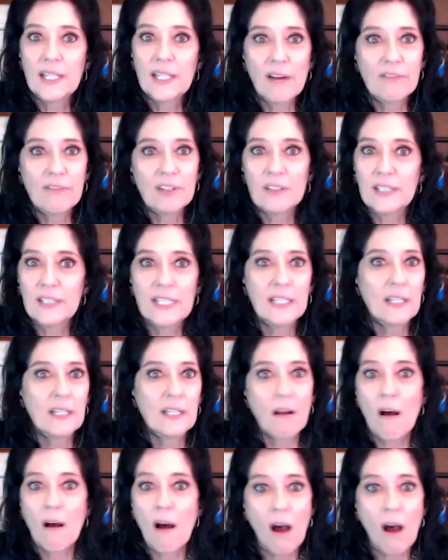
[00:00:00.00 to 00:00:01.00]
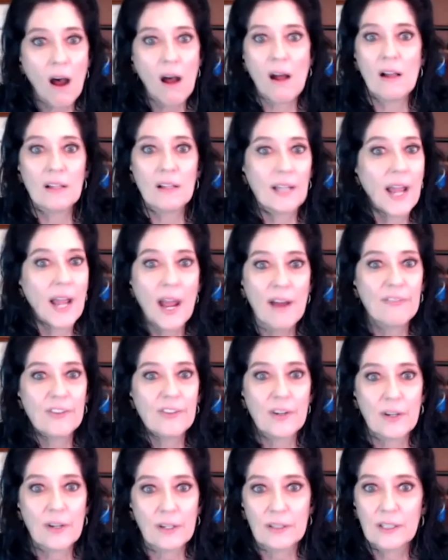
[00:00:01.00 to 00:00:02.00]
ever leak at all,
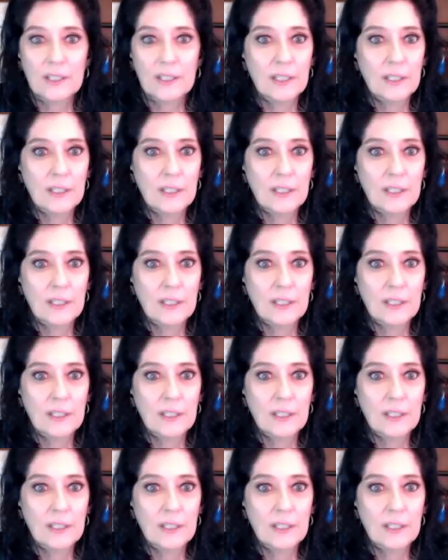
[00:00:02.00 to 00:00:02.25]
ever